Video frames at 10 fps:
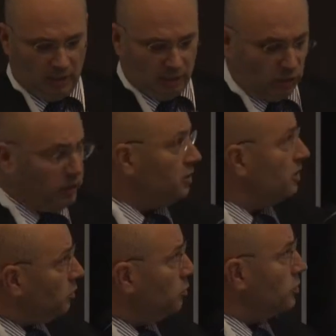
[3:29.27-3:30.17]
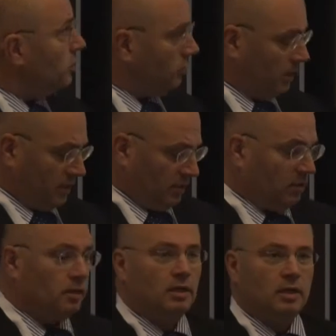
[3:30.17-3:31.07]
So that is also quite an
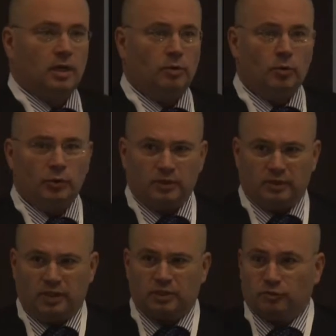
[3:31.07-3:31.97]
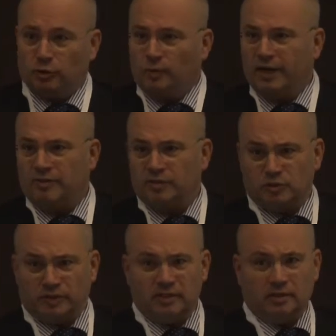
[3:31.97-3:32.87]
important task for the
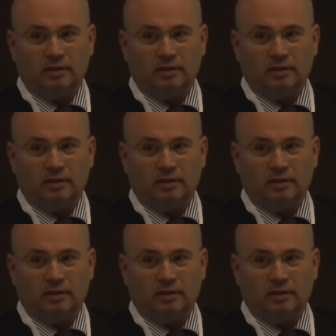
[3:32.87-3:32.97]
Omgevingswet.